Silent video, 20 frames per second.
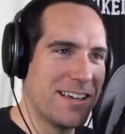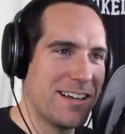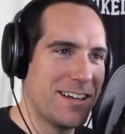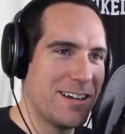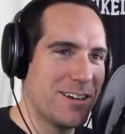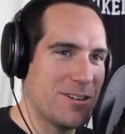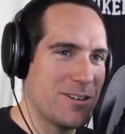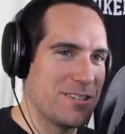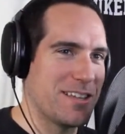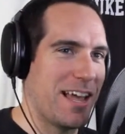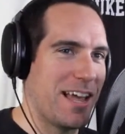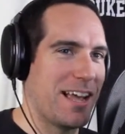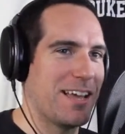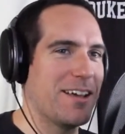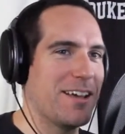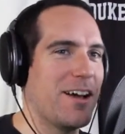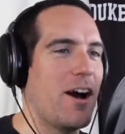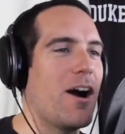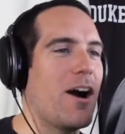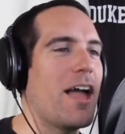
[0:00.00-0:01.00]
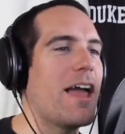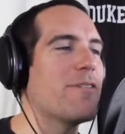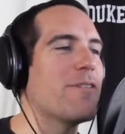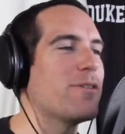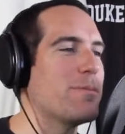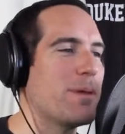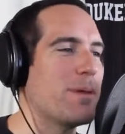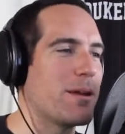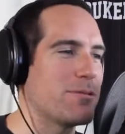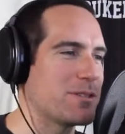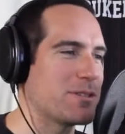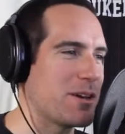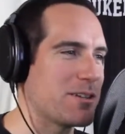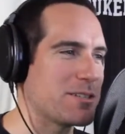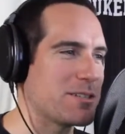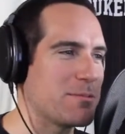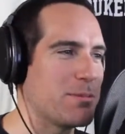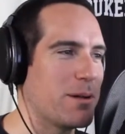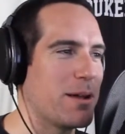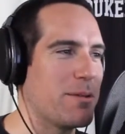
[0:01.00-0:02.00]
It's like everybody was always
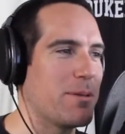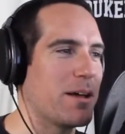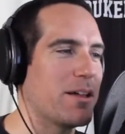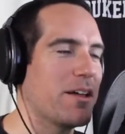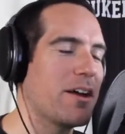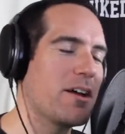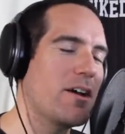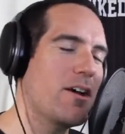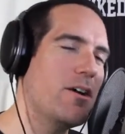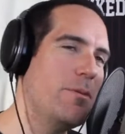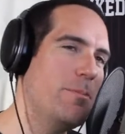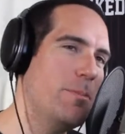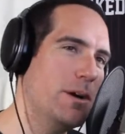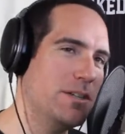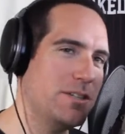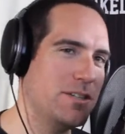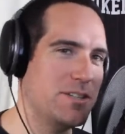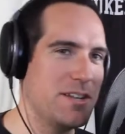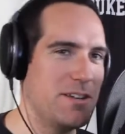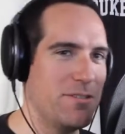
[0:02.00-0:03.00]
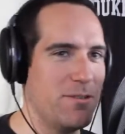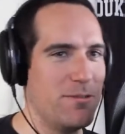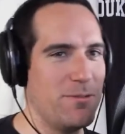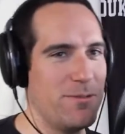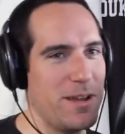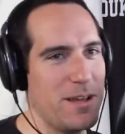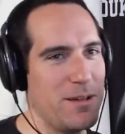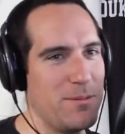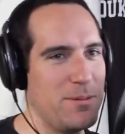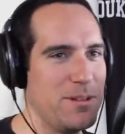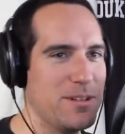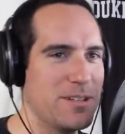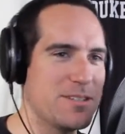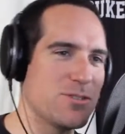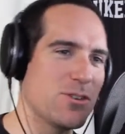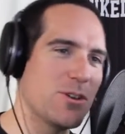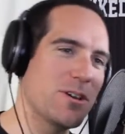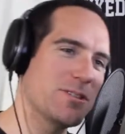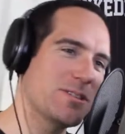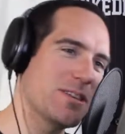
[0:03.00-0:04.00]
complaining about like, oh, merch is never available. It
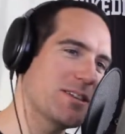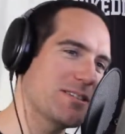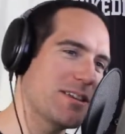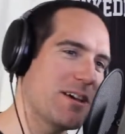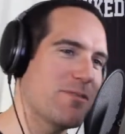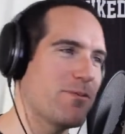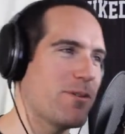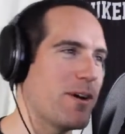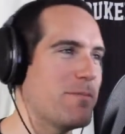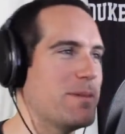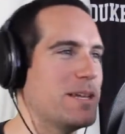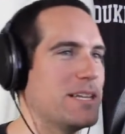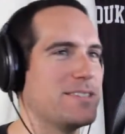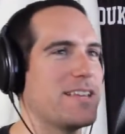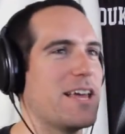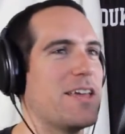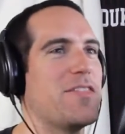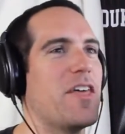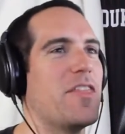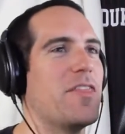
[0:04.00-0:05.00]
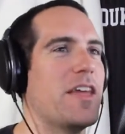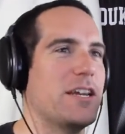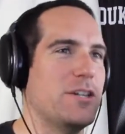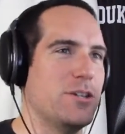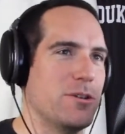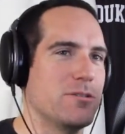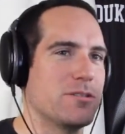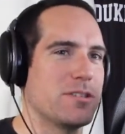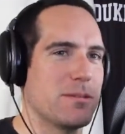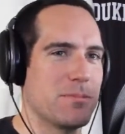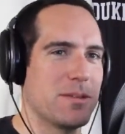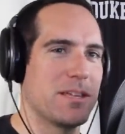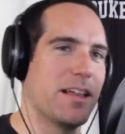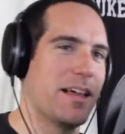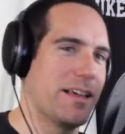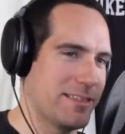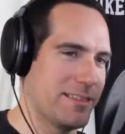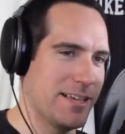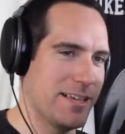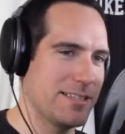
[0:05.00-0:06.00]
sells out in 5 minutes. And then they do something
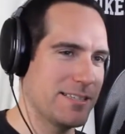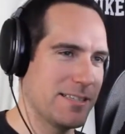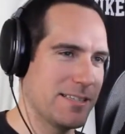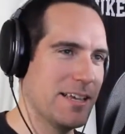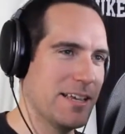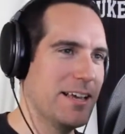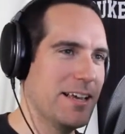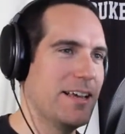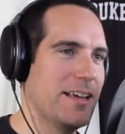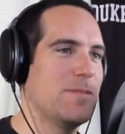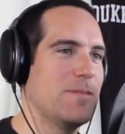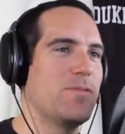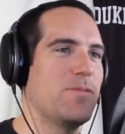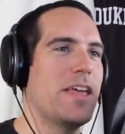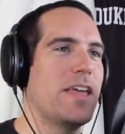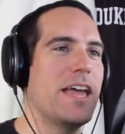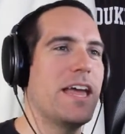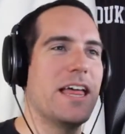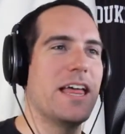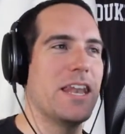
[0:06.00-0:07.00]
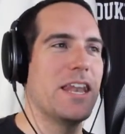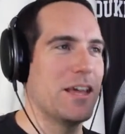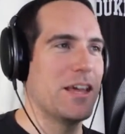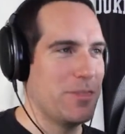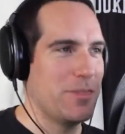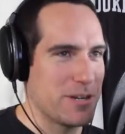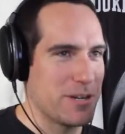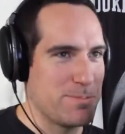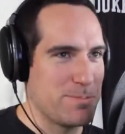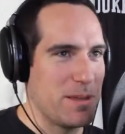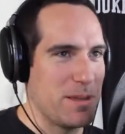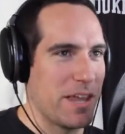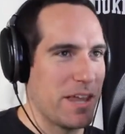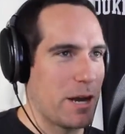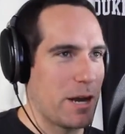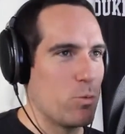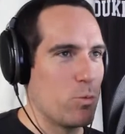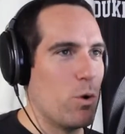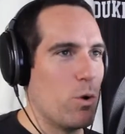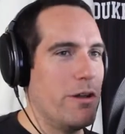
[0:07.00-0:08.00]
like this. And there's been
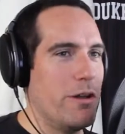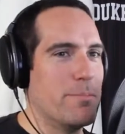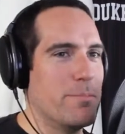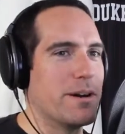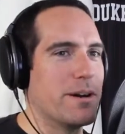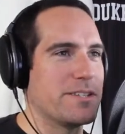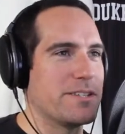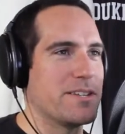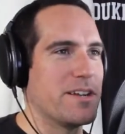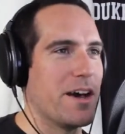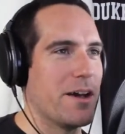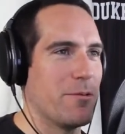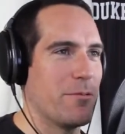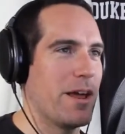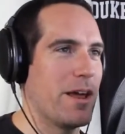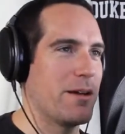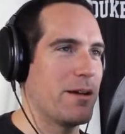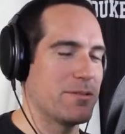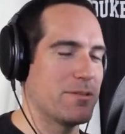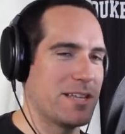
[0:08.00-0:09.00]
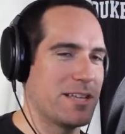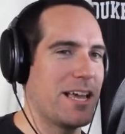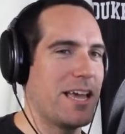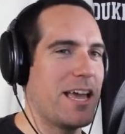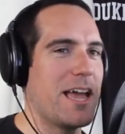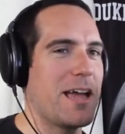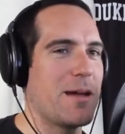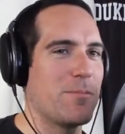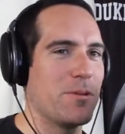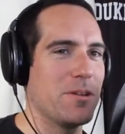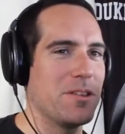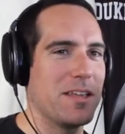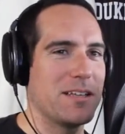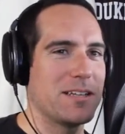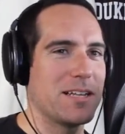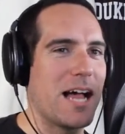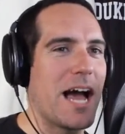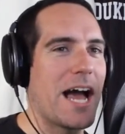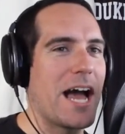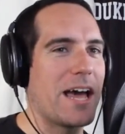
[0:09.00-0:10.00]
like one person on Reddit was like, hey, I'm really
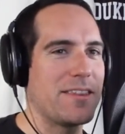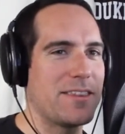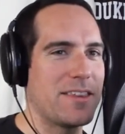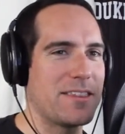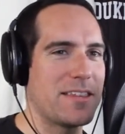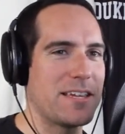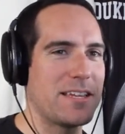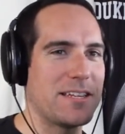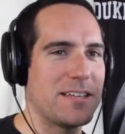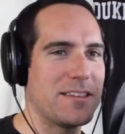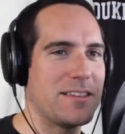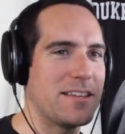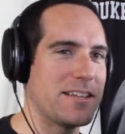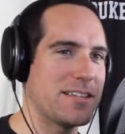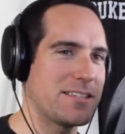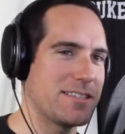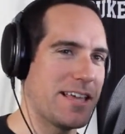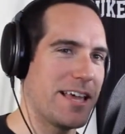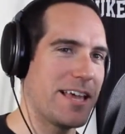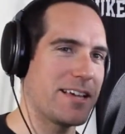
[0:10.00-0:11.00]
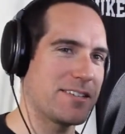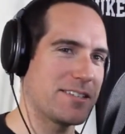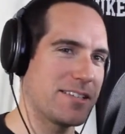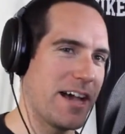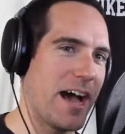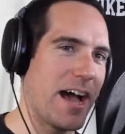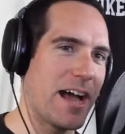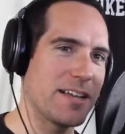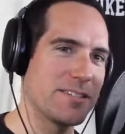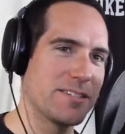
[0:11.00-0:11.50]
glad that they did this. Thanks, guys.